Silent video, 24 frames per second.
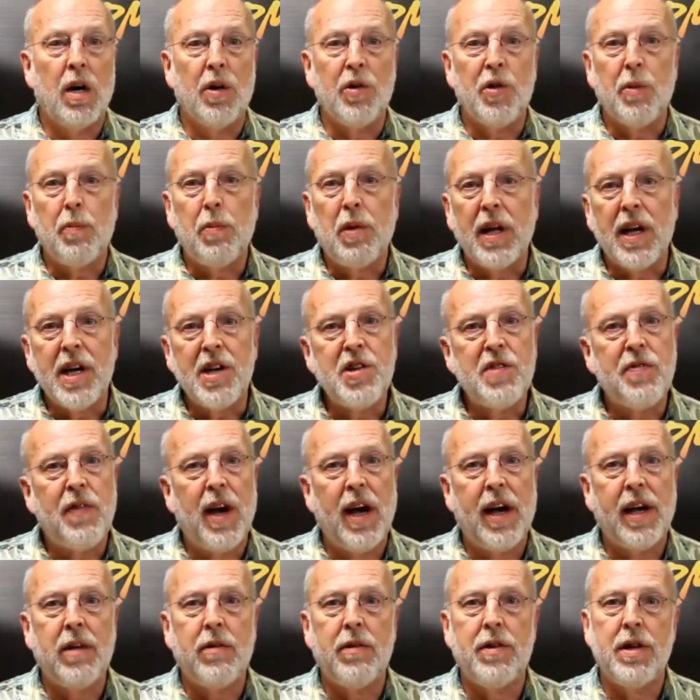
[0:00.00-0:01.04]
The place
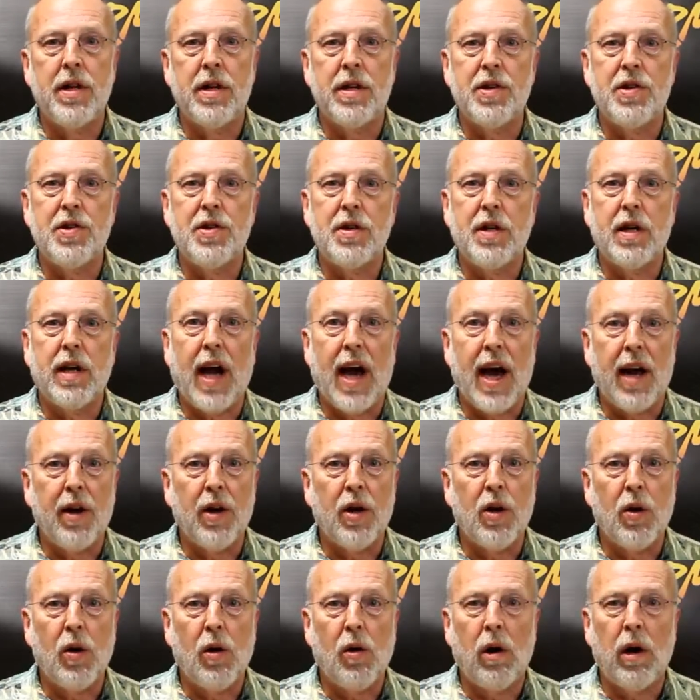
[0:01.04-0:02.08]
value disc
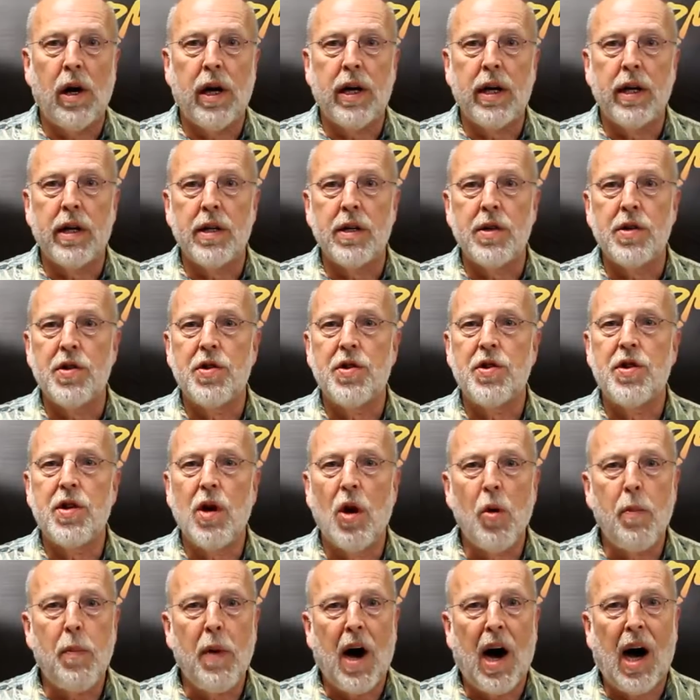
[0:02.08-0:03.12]
category is
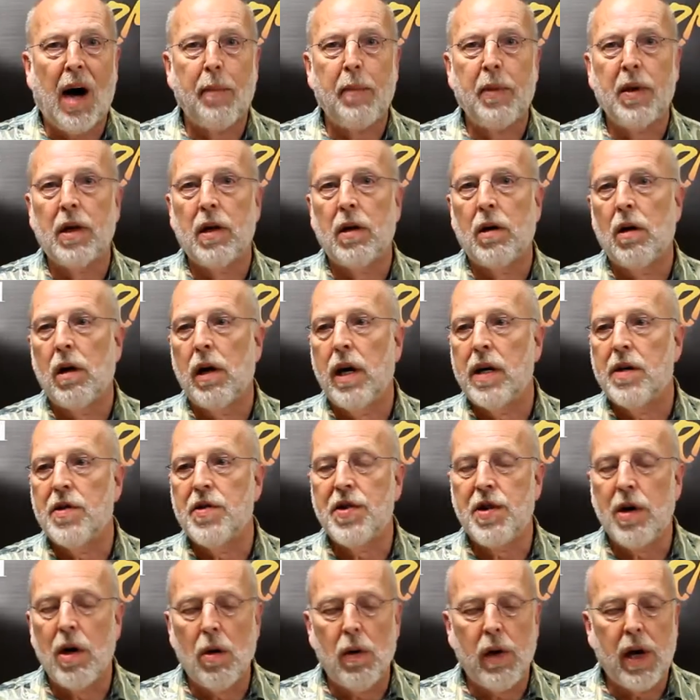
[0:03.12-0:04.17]
so popular and
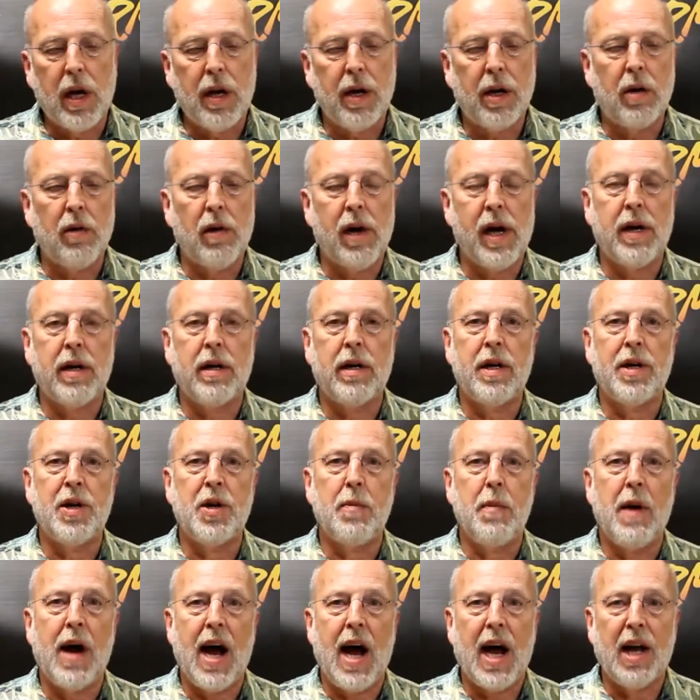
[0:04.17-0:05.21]
so integrated into
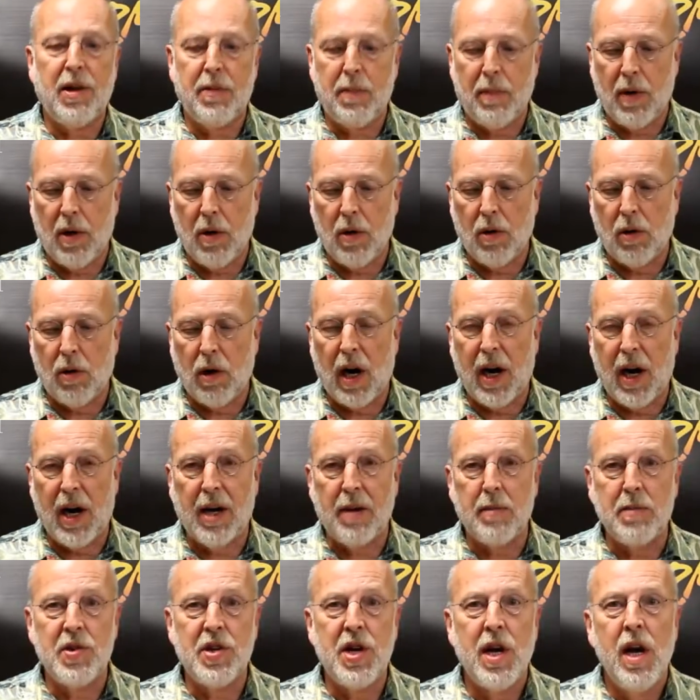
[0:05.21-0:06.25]
math
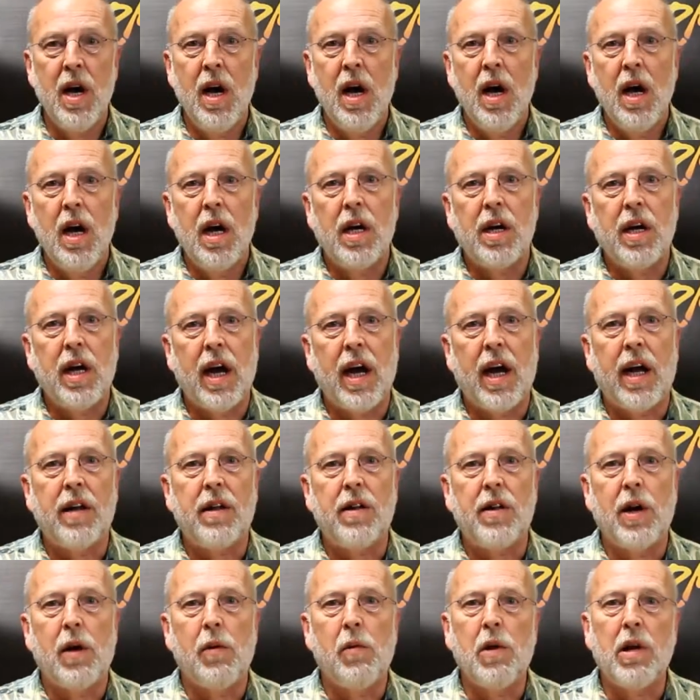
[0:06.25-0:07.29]
programs, yet
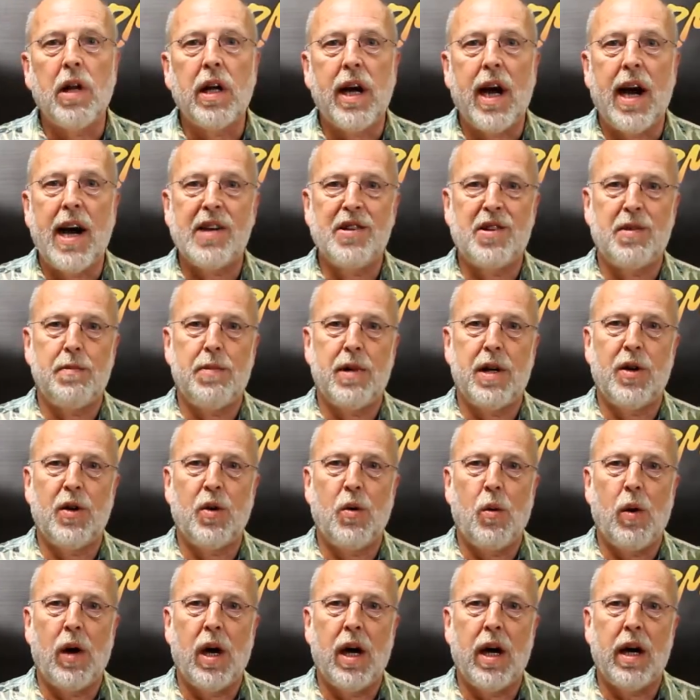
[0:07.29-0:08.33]
there really hasn't been a
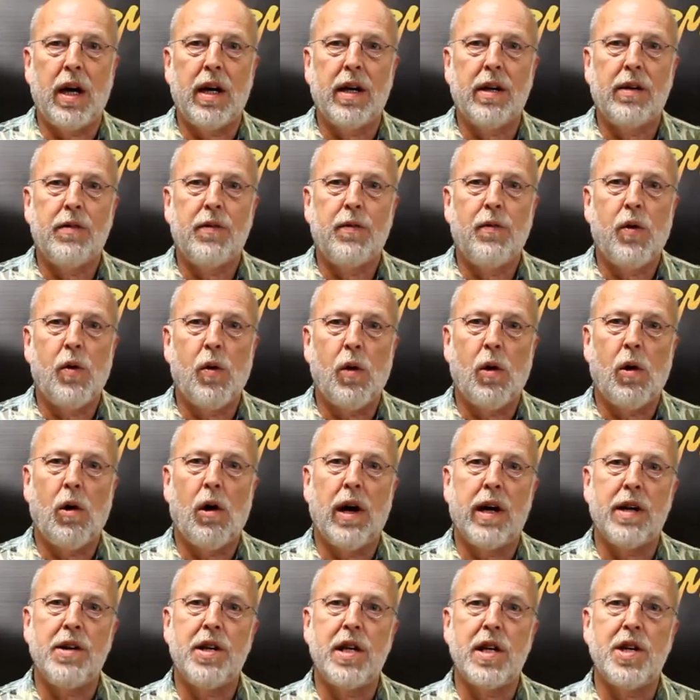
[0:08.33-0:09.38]
way for
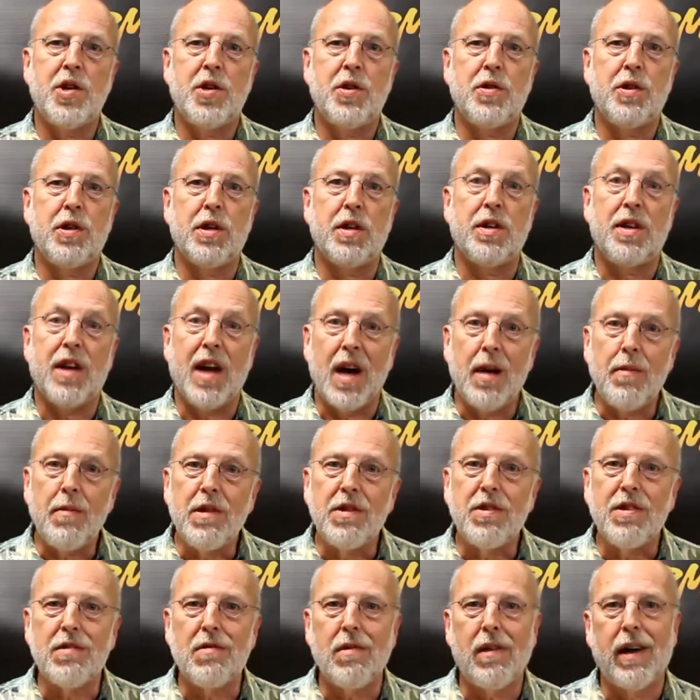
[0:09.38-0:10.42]
a teacher to
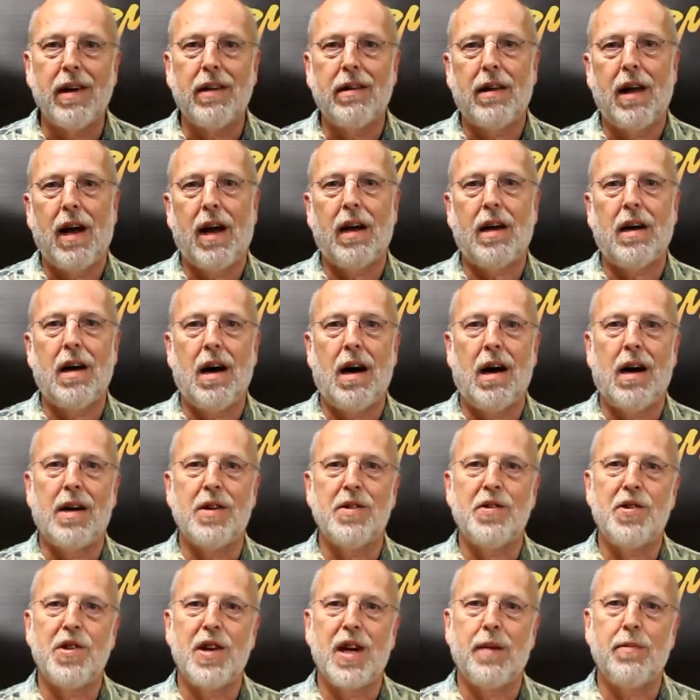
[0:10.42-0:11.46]
demonstrate that
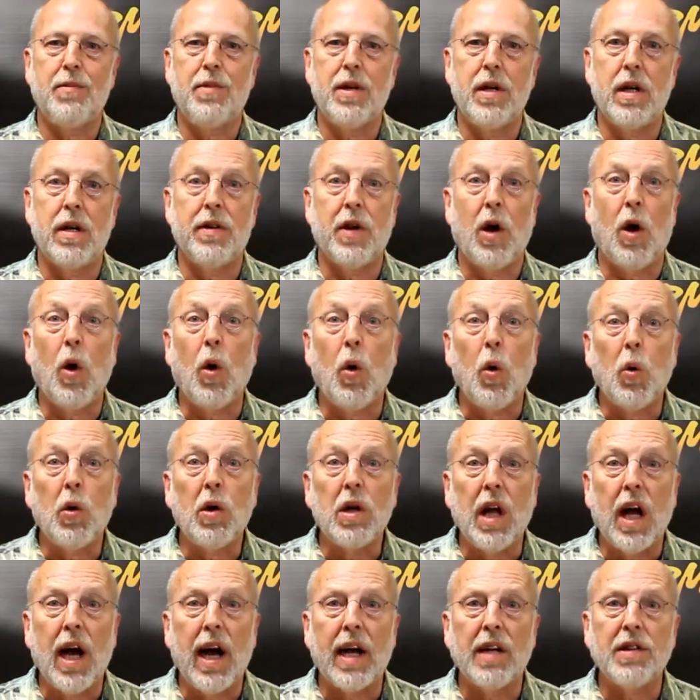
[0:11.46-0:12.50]
concept in the whole
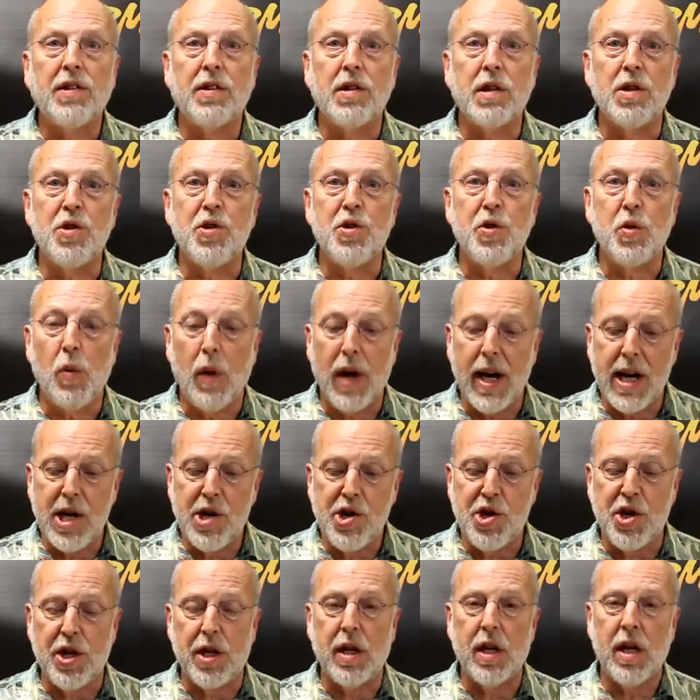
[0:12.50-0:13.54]
class
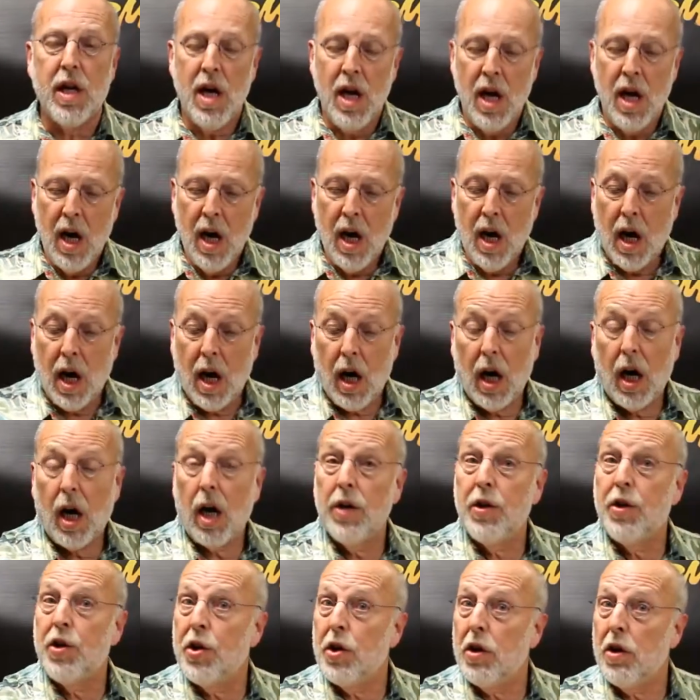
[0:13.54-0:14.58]
situation
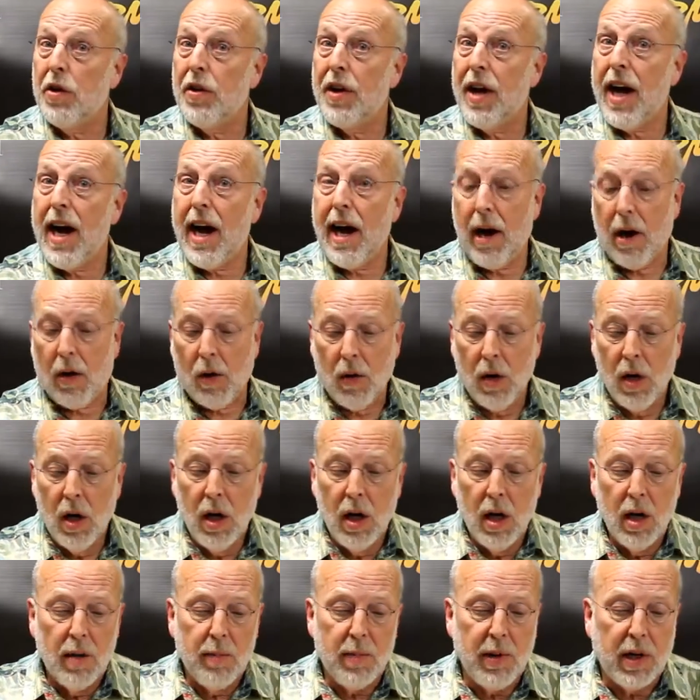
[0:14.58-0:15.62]
until now,
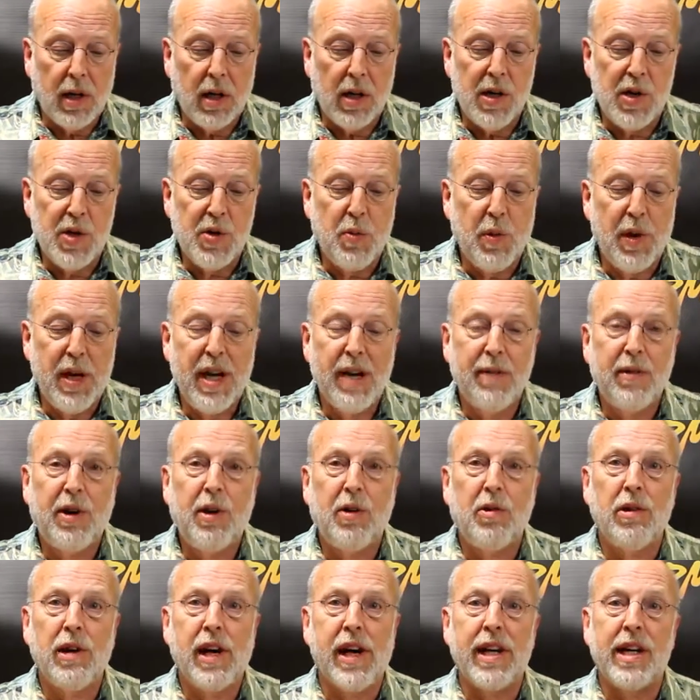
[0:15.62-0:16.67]
because we have
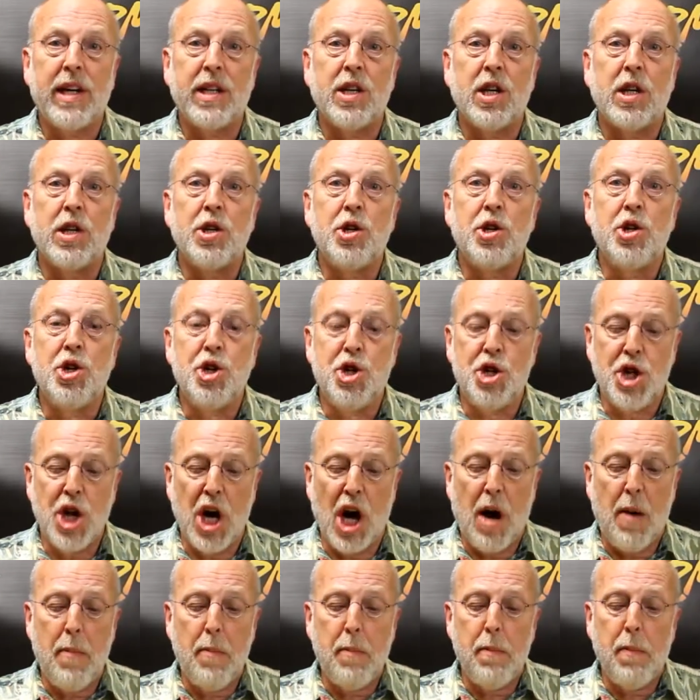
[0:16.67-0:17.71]
created
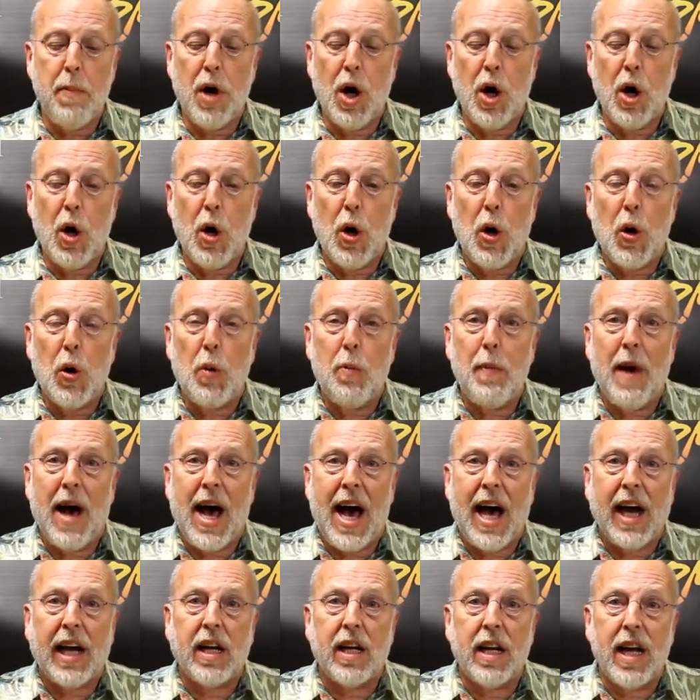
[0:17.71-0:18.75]
jumbo
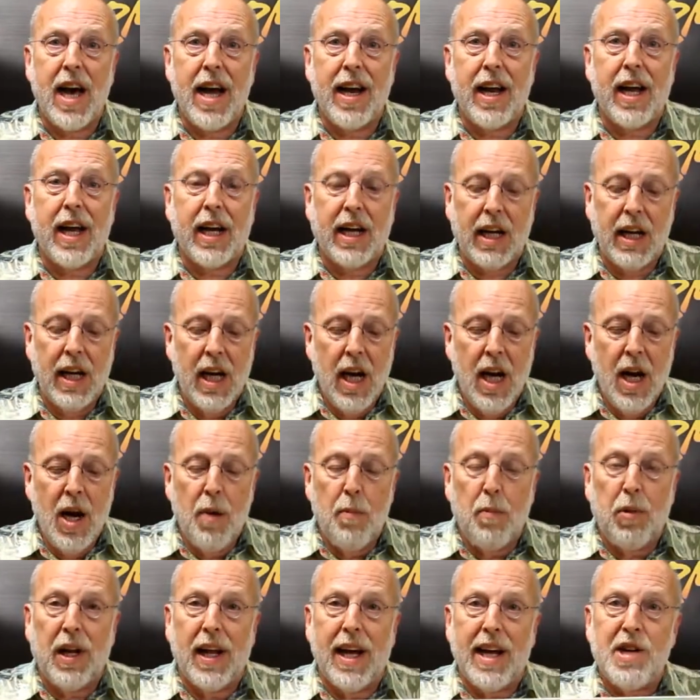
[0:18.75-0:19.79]
magnetic
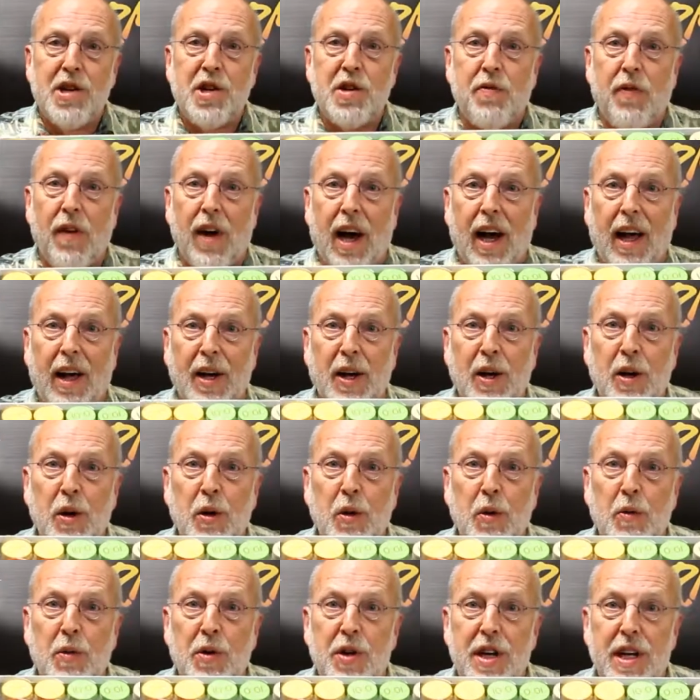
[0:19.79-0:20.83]
place
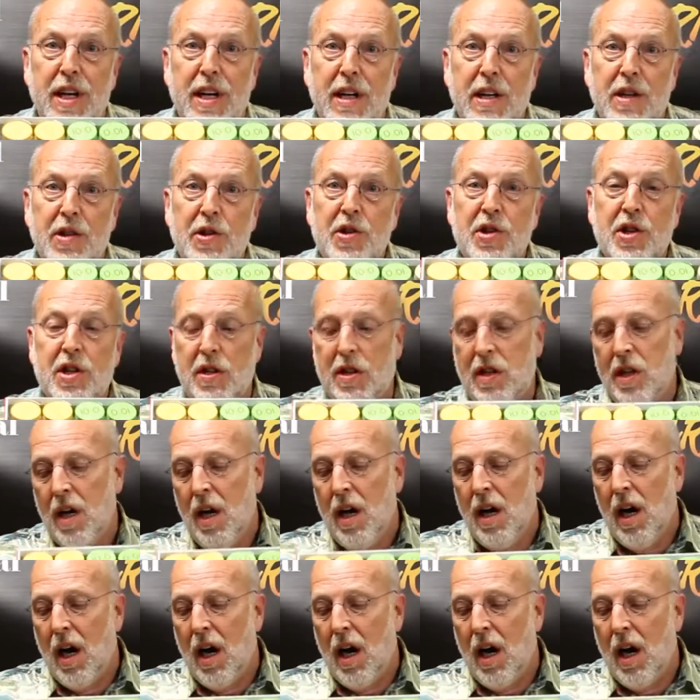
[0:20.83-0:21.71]
value discs.